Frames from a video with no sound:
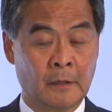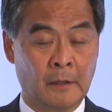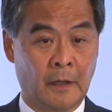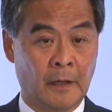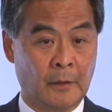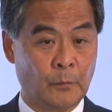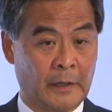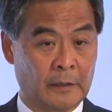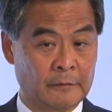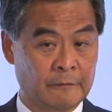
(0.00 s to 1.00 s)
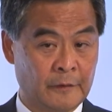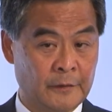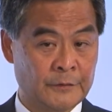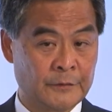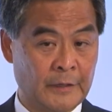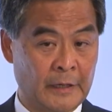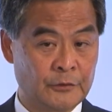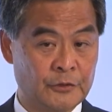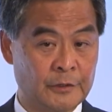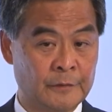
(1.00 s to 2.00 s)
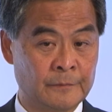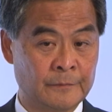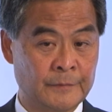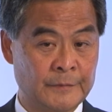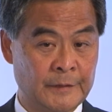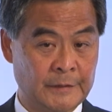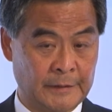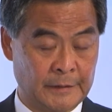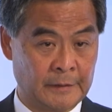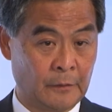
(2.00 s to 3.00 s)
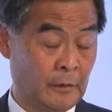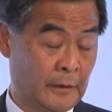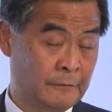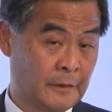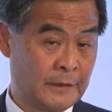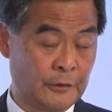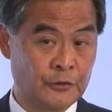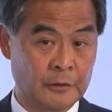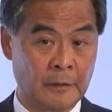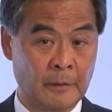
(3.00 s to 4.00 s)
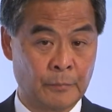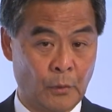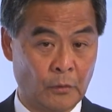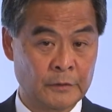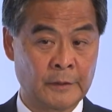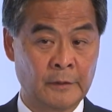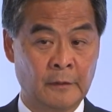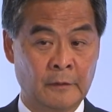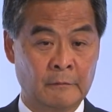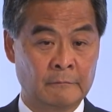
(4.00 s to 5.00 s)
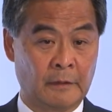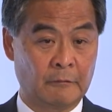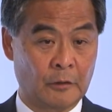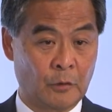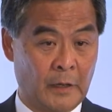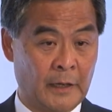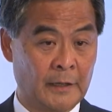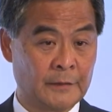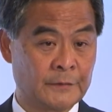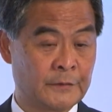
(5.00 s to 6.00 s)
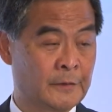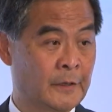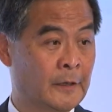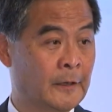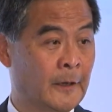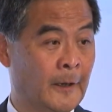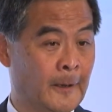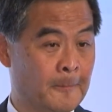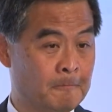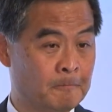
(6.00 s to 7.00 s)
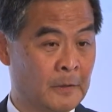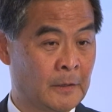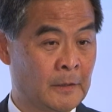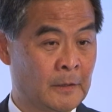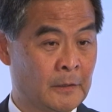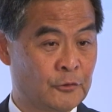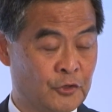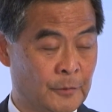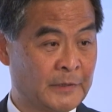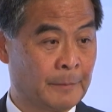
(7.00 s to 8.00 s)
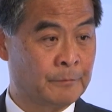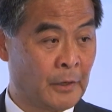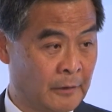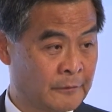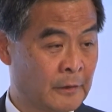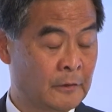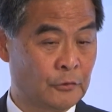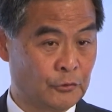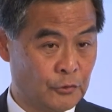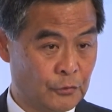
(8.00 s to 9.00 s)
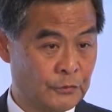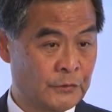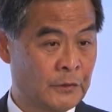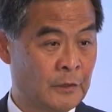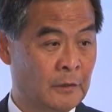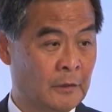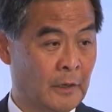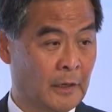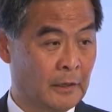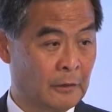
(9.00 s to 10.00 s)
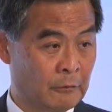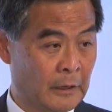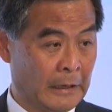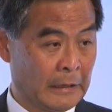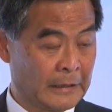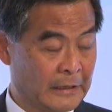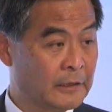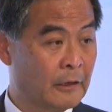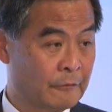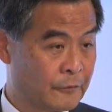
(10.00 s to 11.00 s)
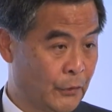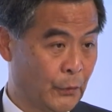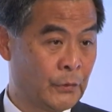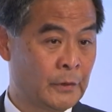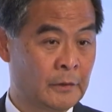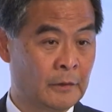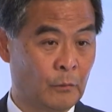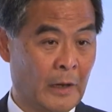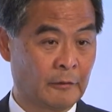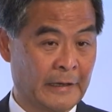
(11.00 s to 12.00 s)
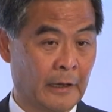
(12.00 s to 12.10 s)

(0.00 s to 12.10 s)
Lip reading: And we are the first Asian city or first Asian port that requires ships at berth to use clean fuel while they're